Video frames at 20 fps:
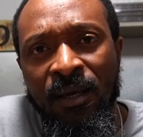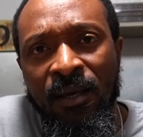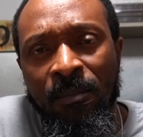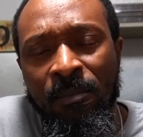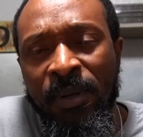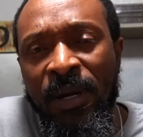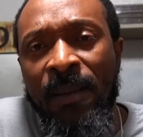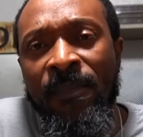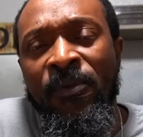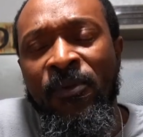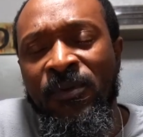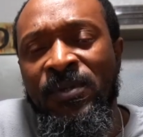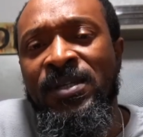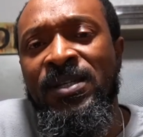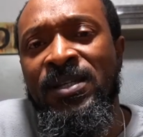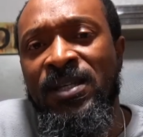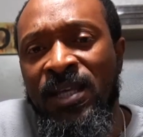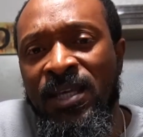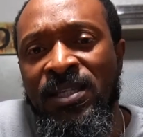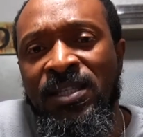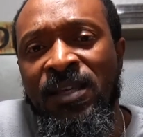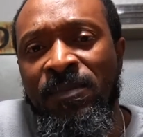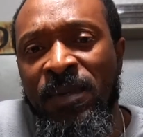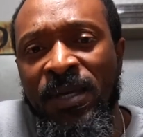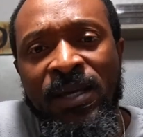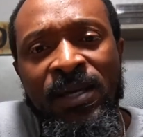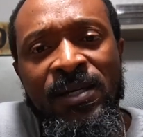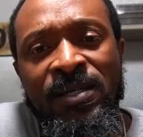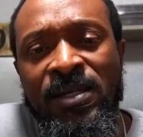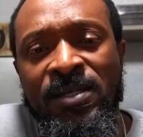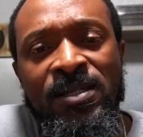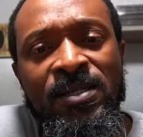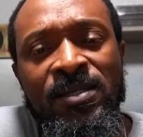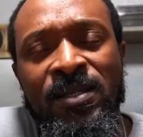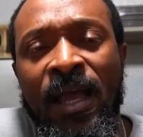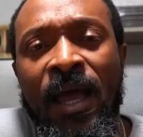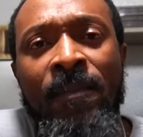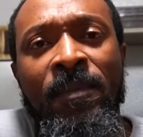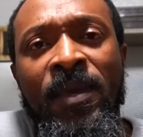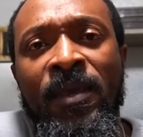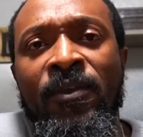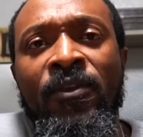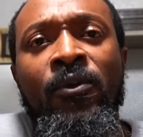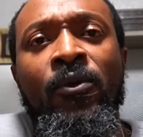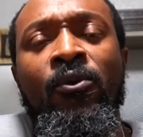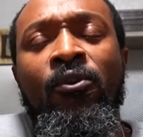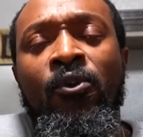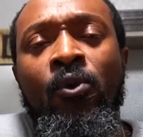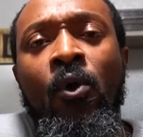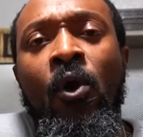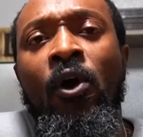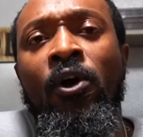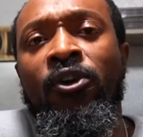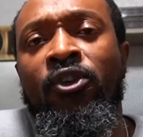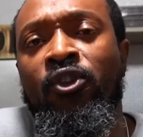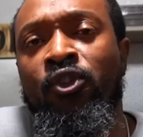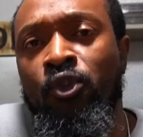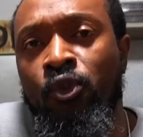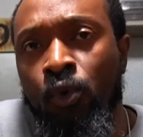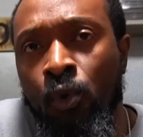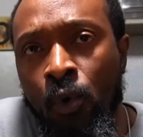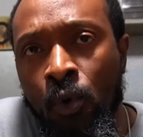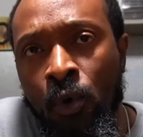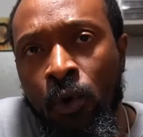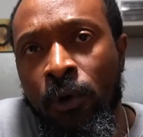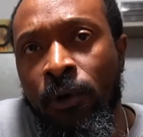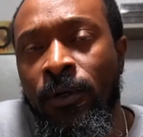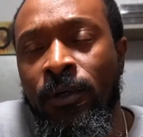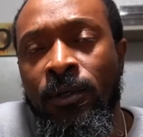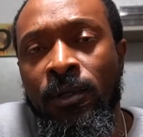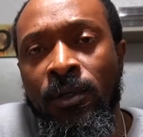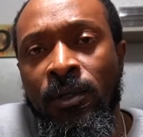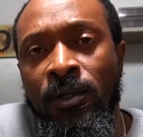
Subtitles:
But I'm using Disney because, I mean, you are sure